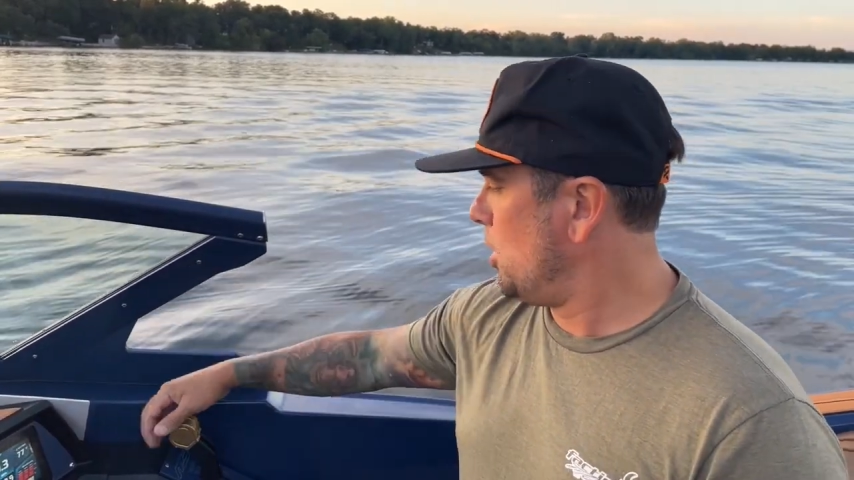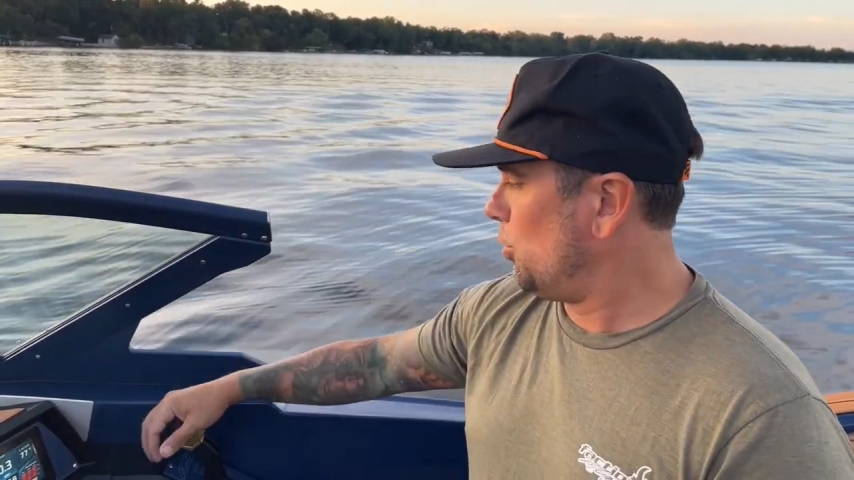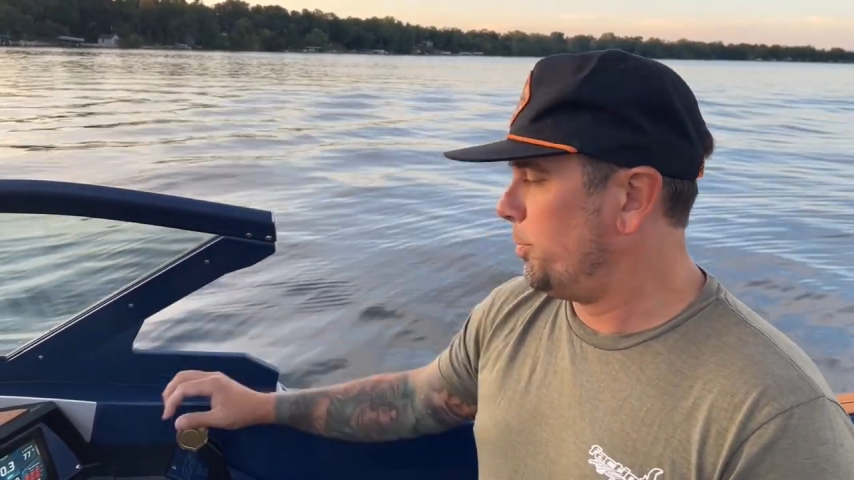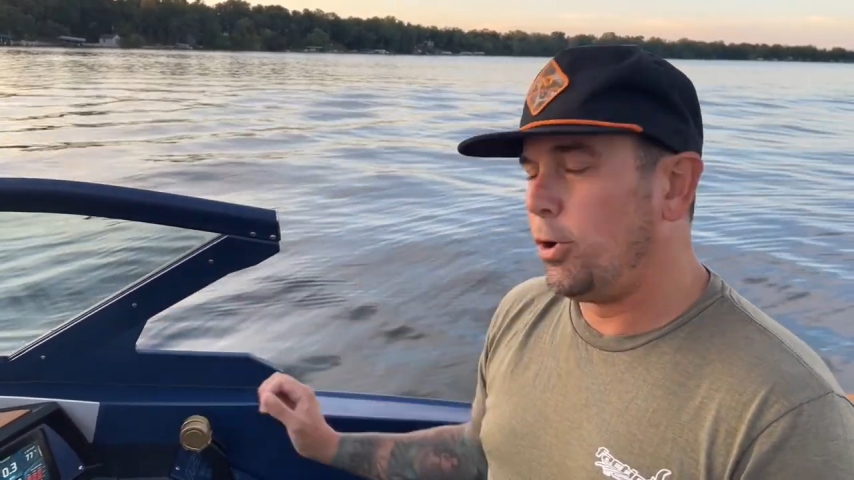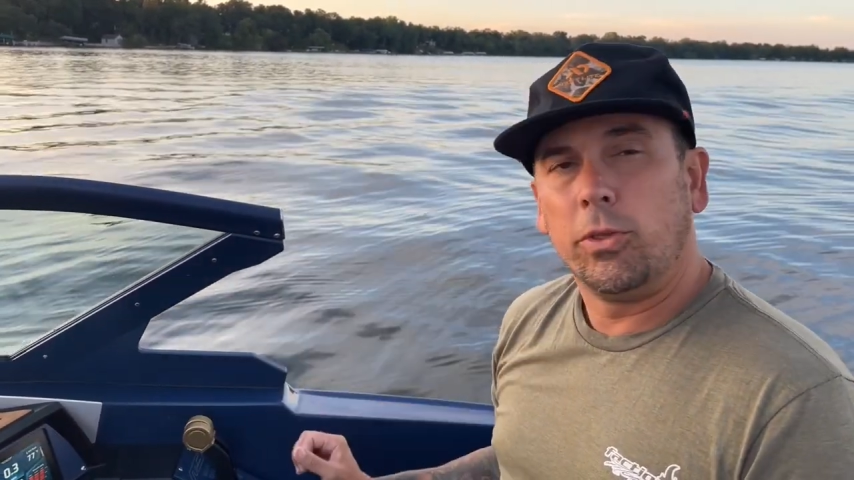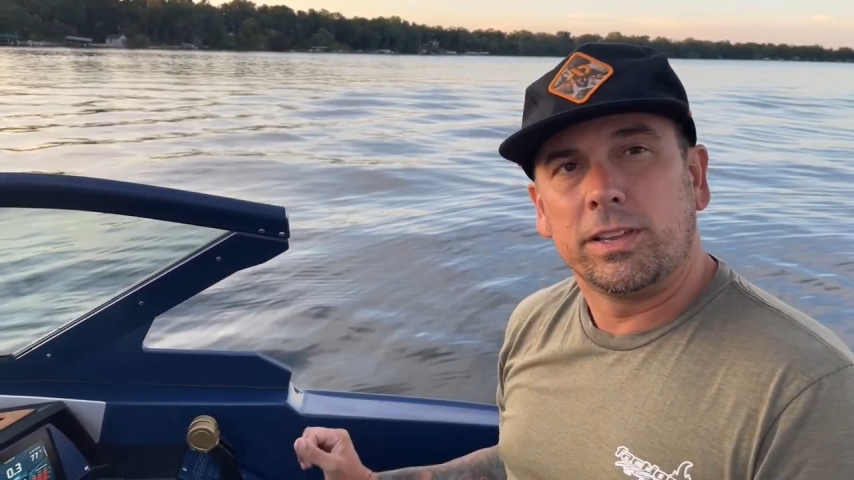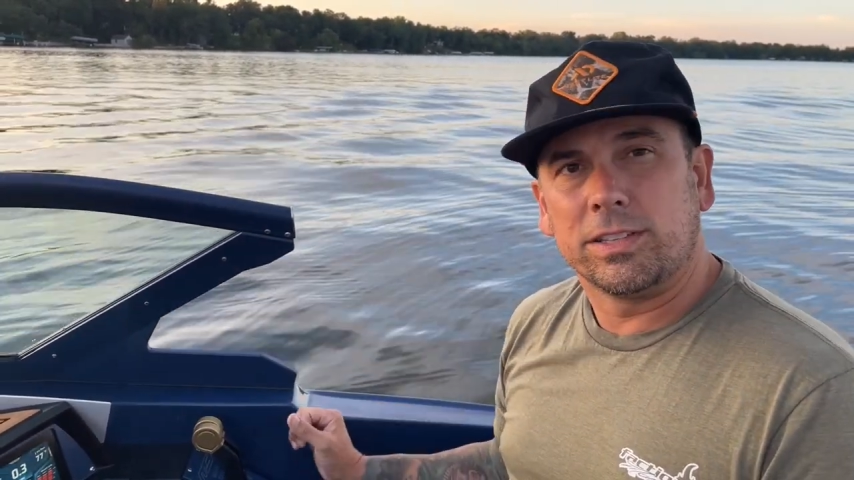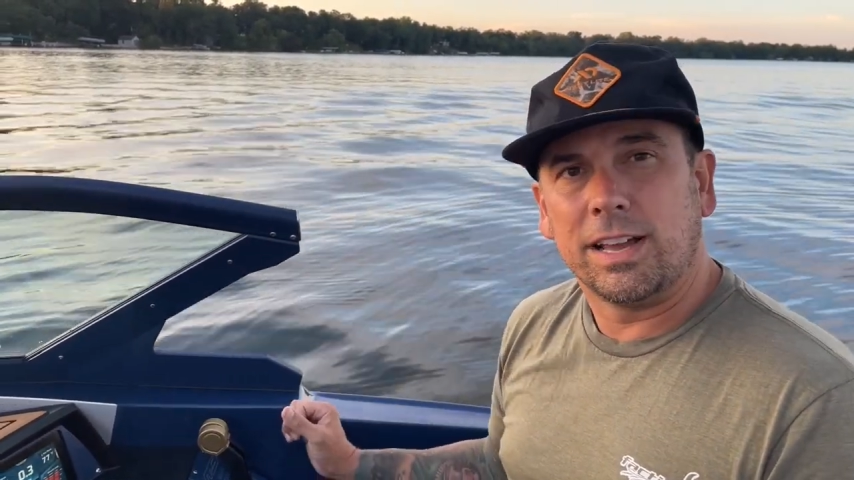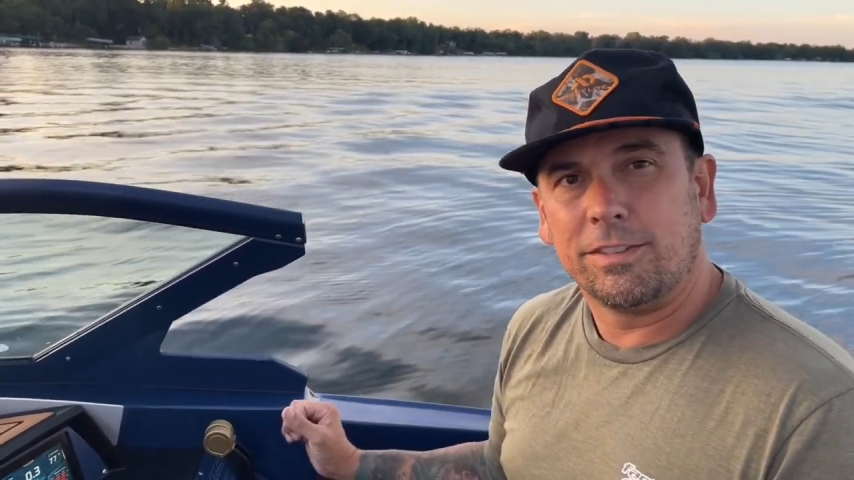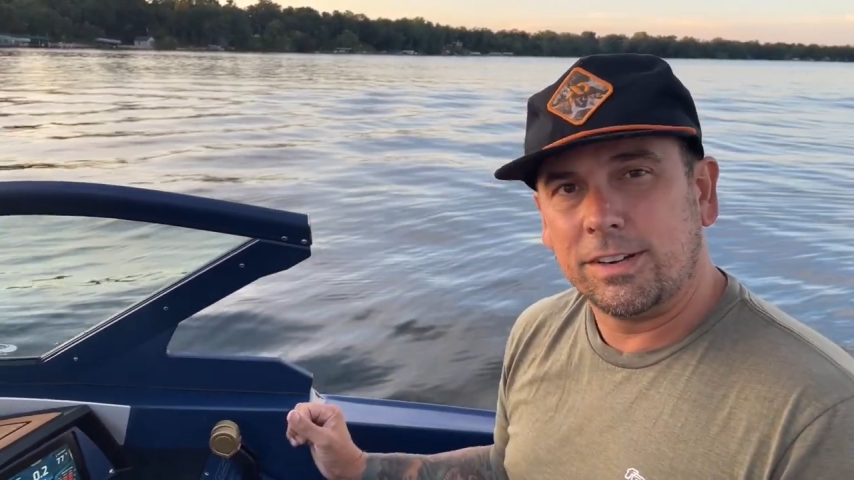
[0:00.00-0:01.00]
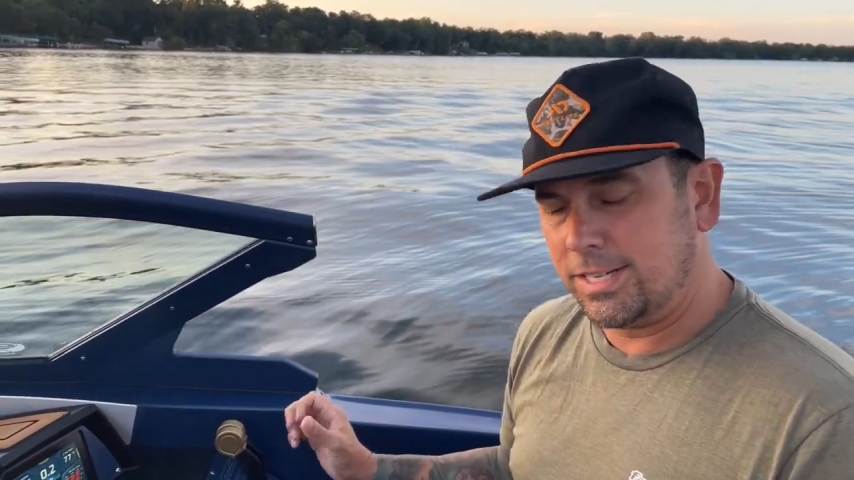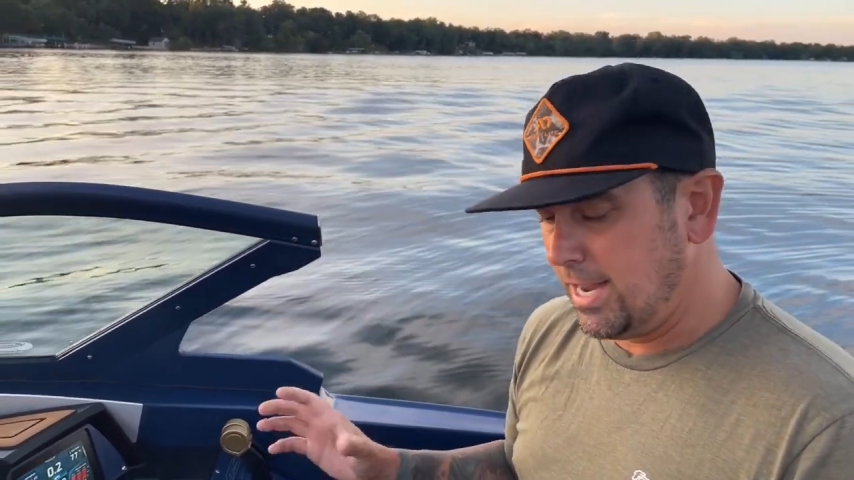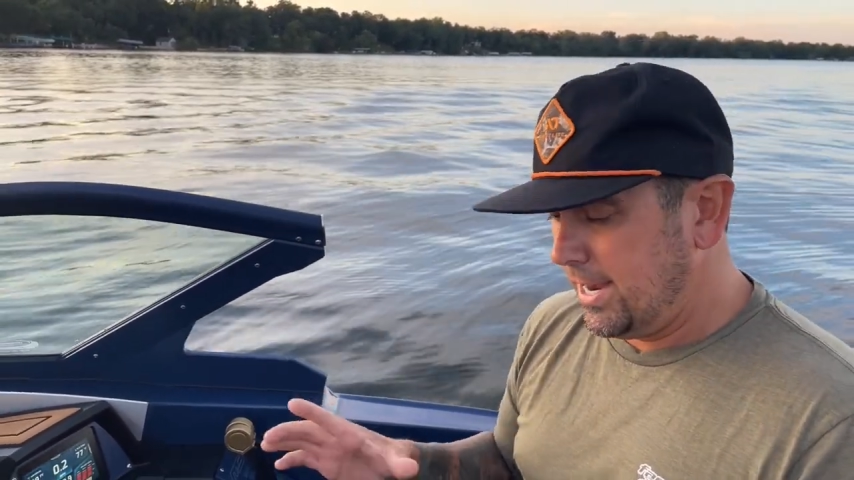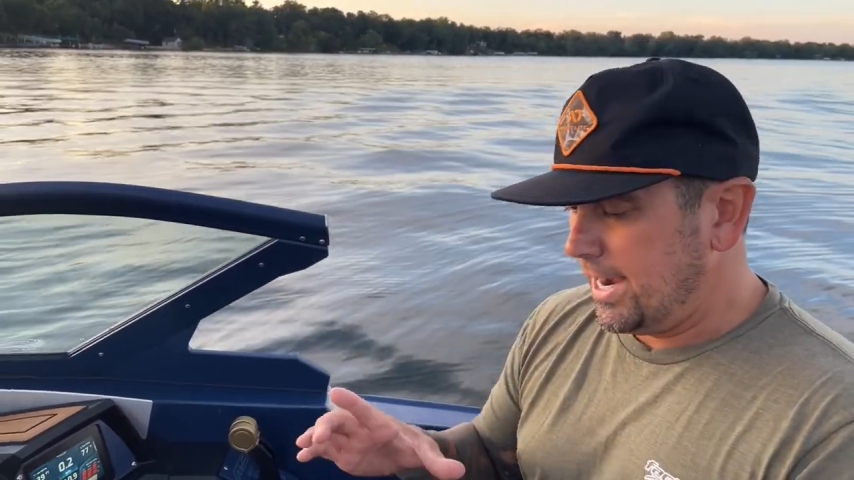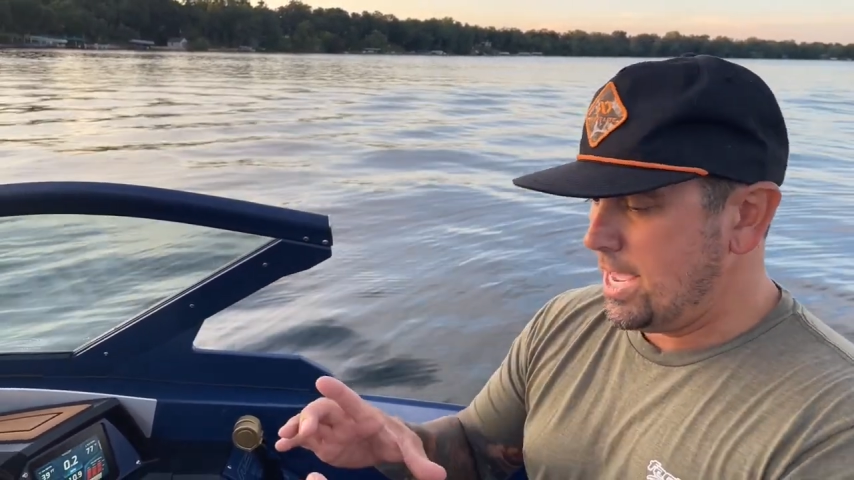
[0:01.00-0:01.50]
We'll pull these levers,
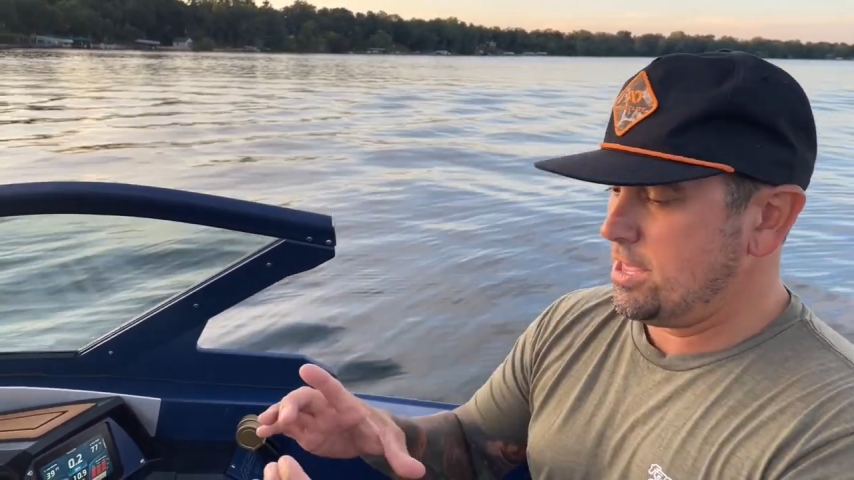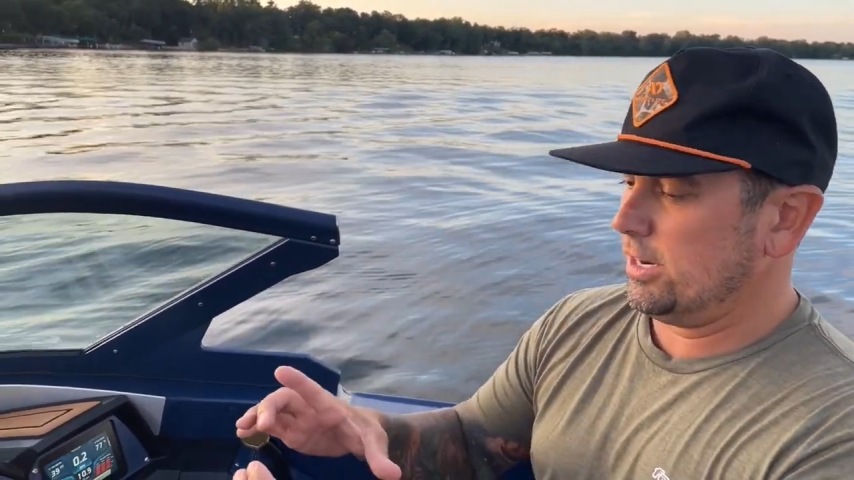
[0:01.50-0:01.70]
and